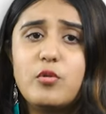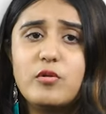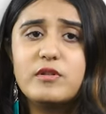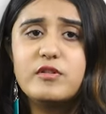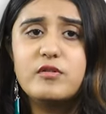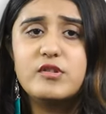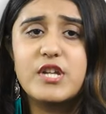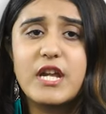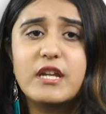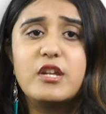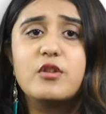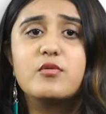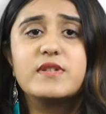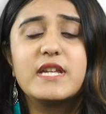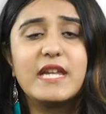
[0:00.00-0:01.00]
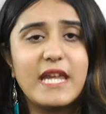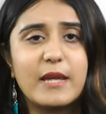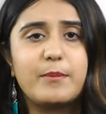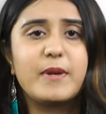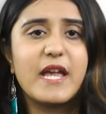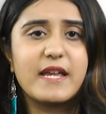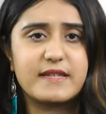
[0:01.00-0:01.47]
also check using
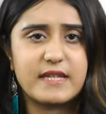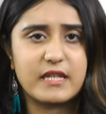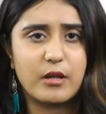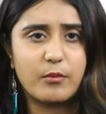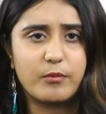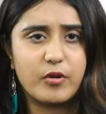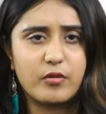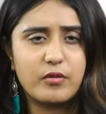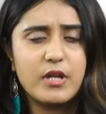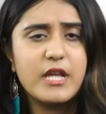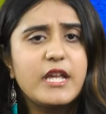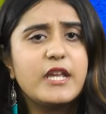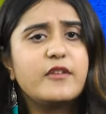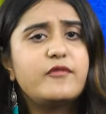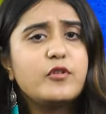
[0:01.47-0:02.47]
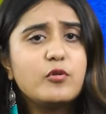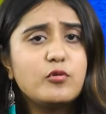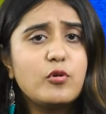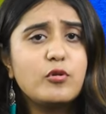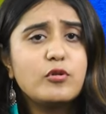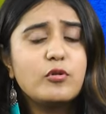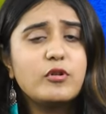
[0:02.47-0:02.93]
EPIC number. If you
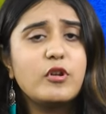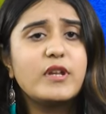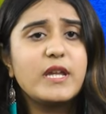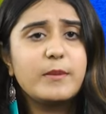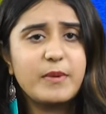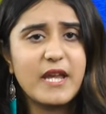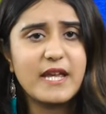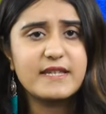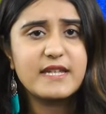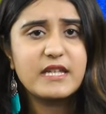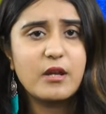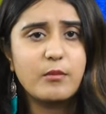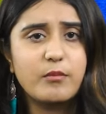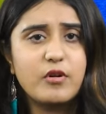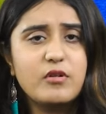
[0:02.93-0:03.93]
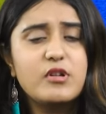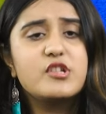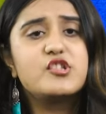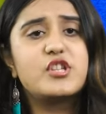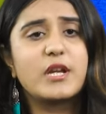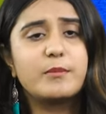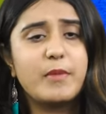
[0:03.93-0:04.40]
don't know your EPIC number,
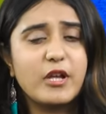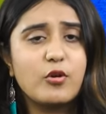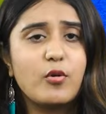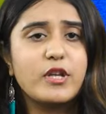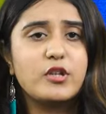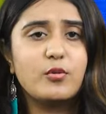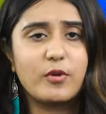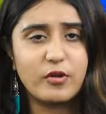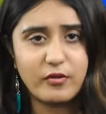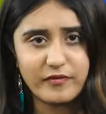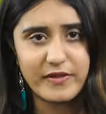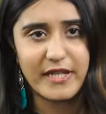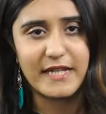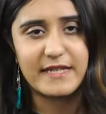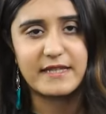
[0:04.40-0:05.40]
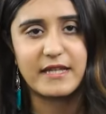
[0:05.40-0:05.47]
check by going to one of these